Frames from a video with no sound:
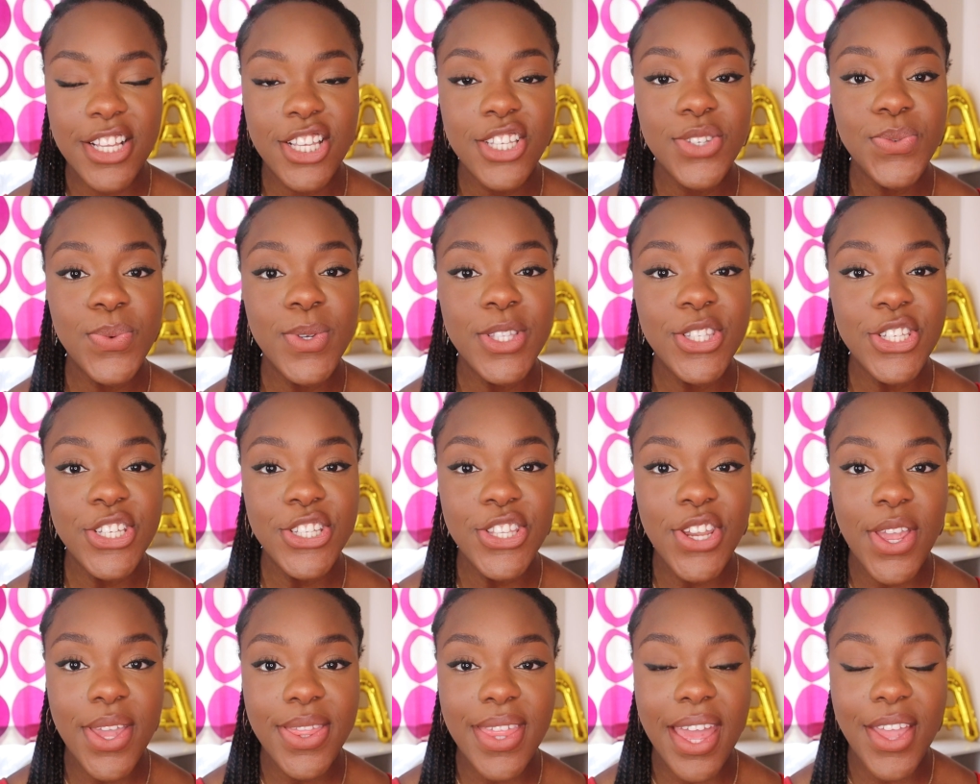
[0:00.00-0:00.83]
They just want
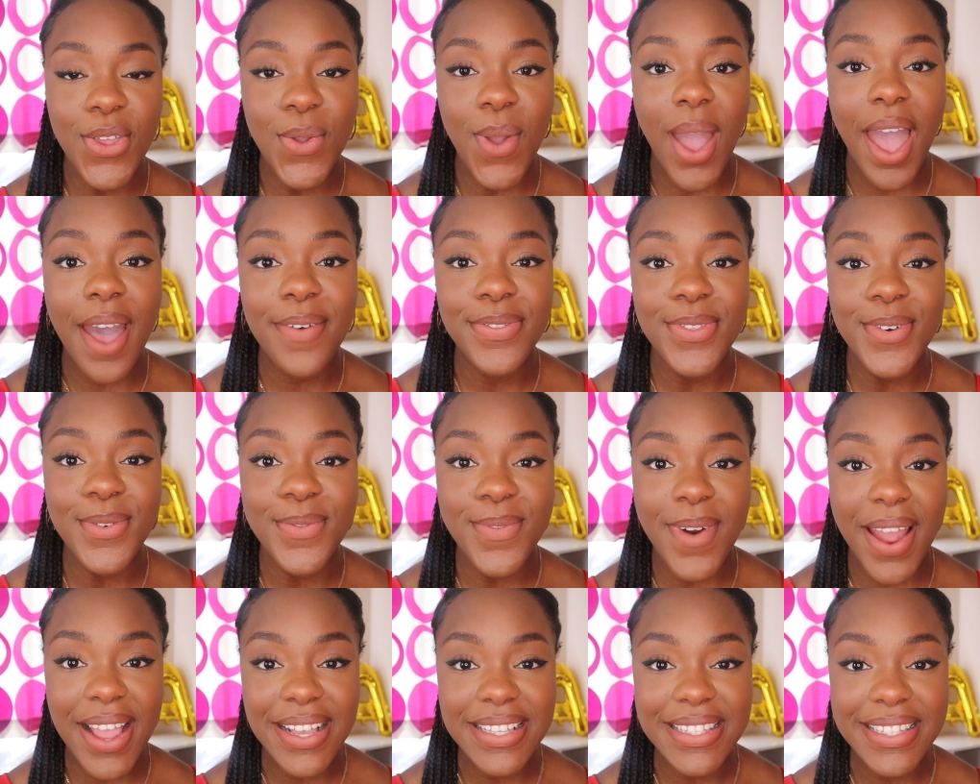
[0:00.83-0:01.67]
to know that you have the
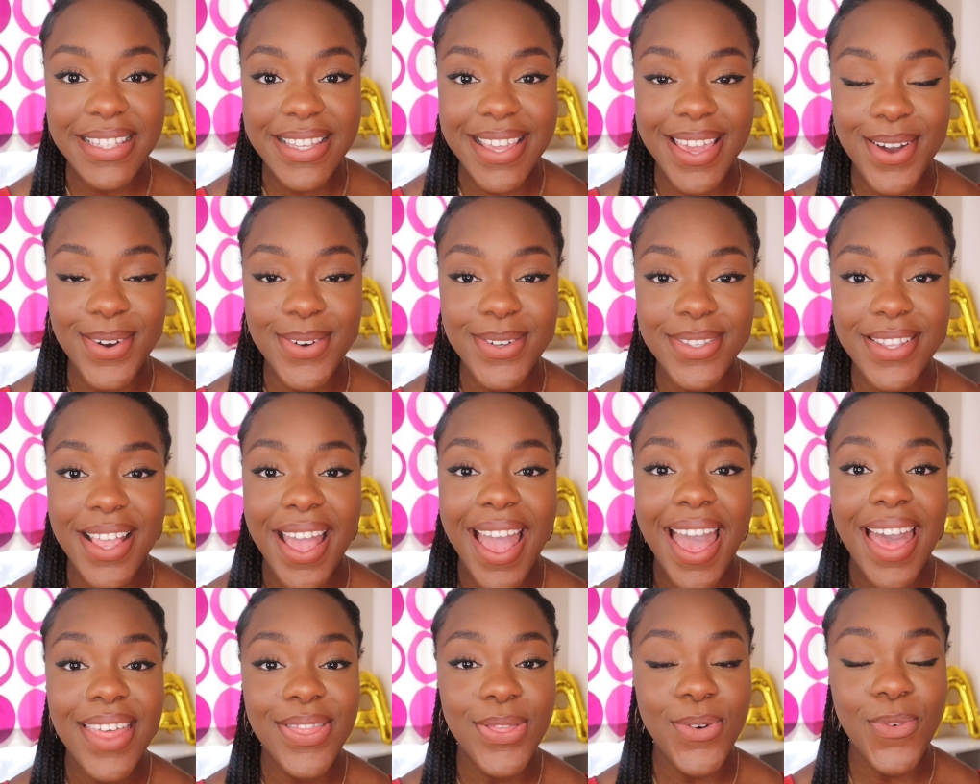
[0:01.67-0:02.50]
right skills,
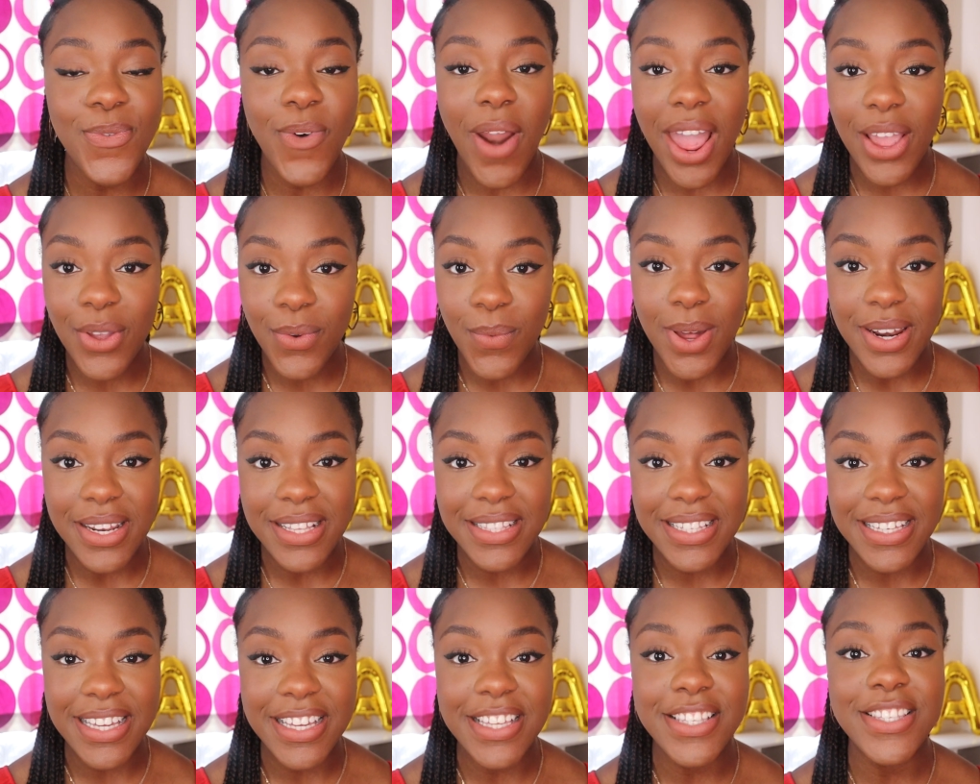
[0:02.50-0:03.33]
the right
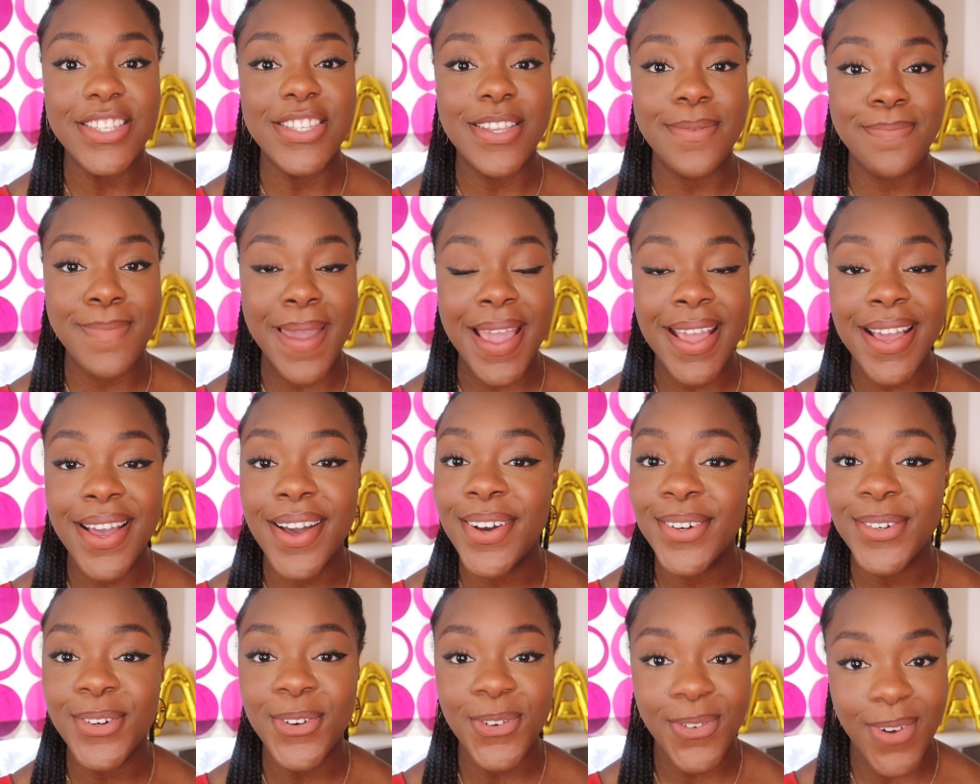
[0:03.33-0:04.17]
qualities to make
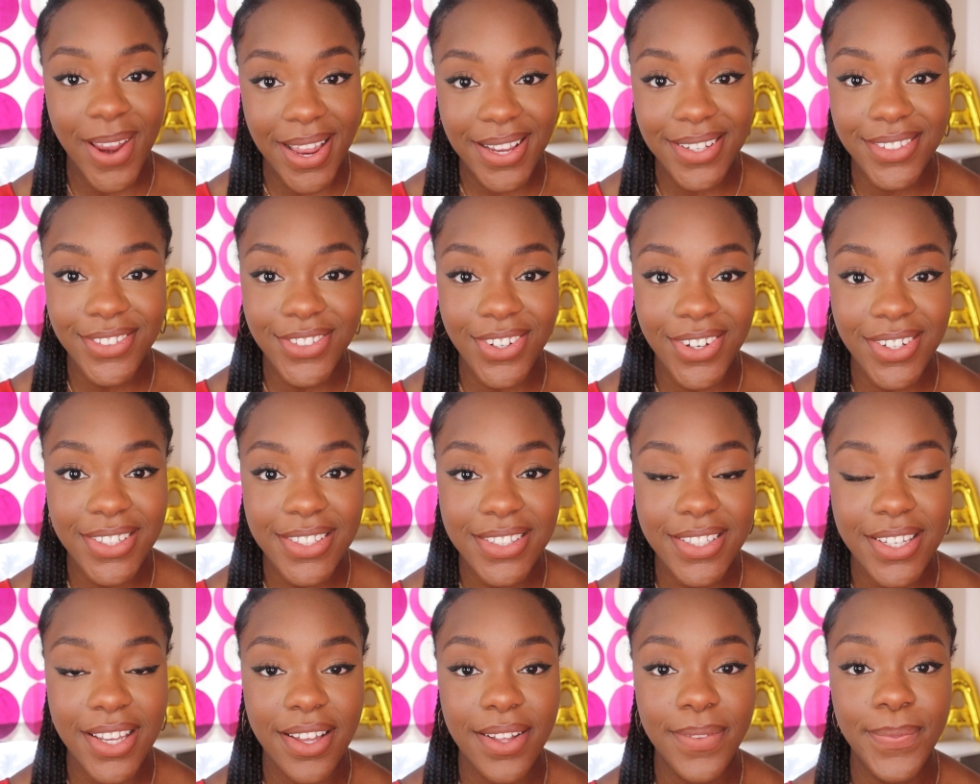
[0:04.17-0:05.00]
a great
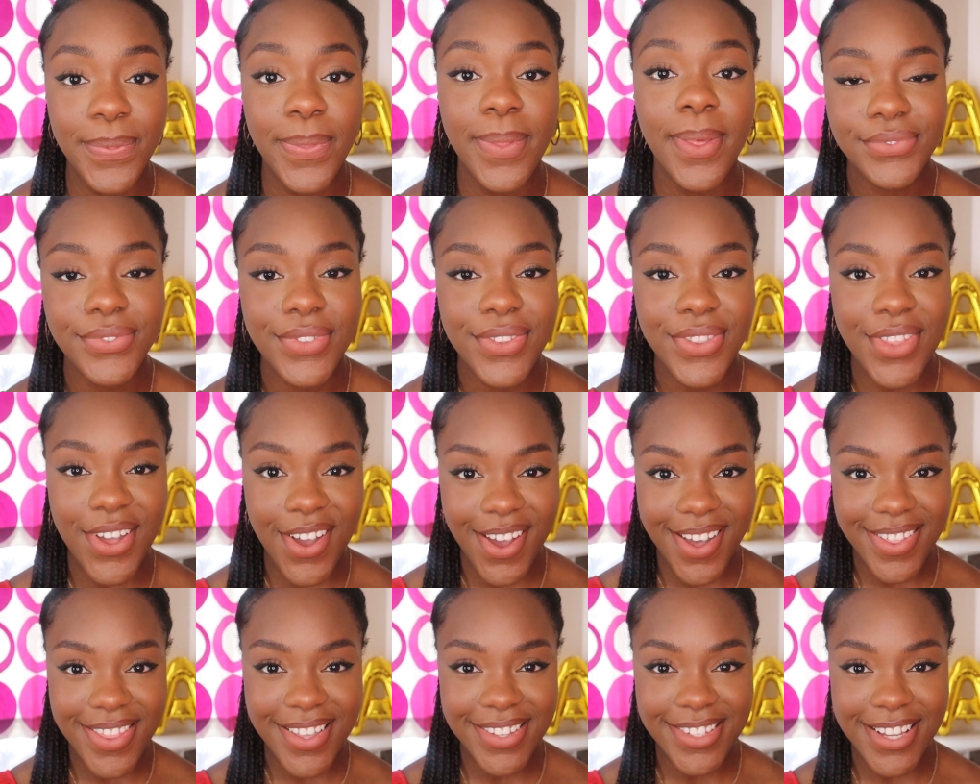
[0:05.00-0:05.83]
doctor.
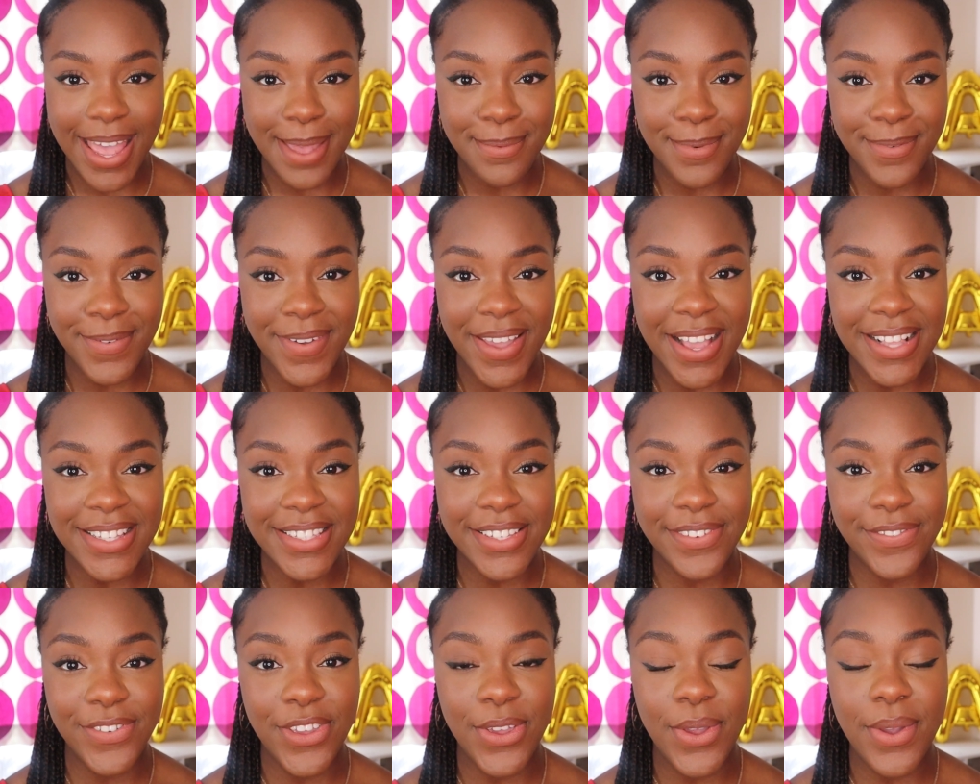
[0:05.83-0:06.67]
The other type of
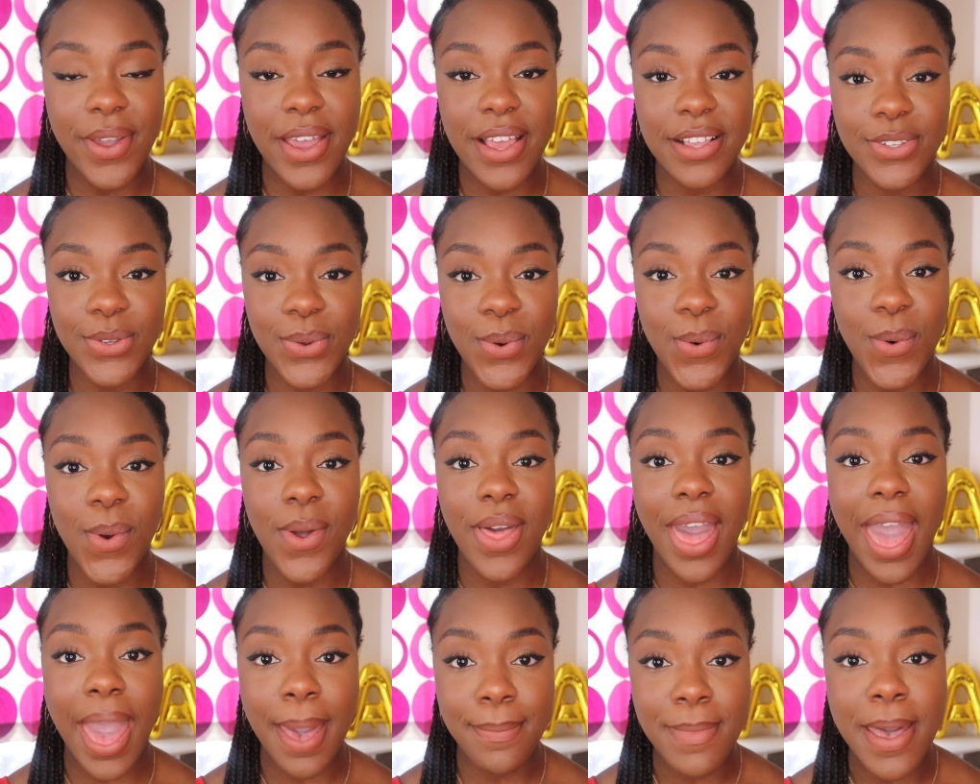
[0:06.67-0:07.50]
interview is
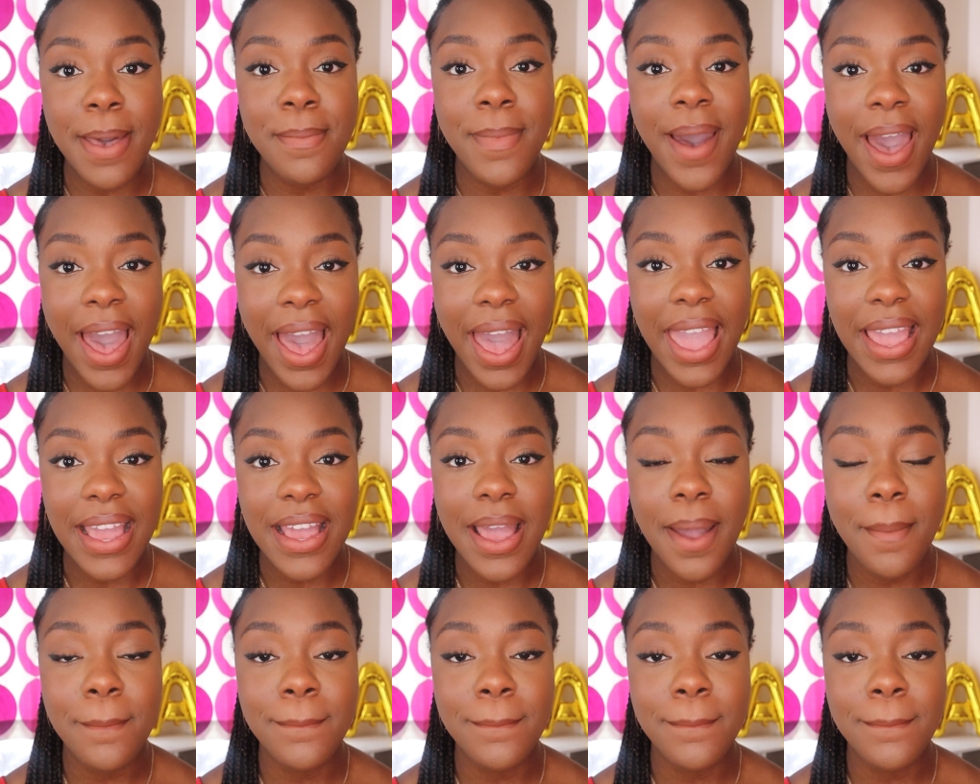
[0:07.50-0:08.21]
called MMI,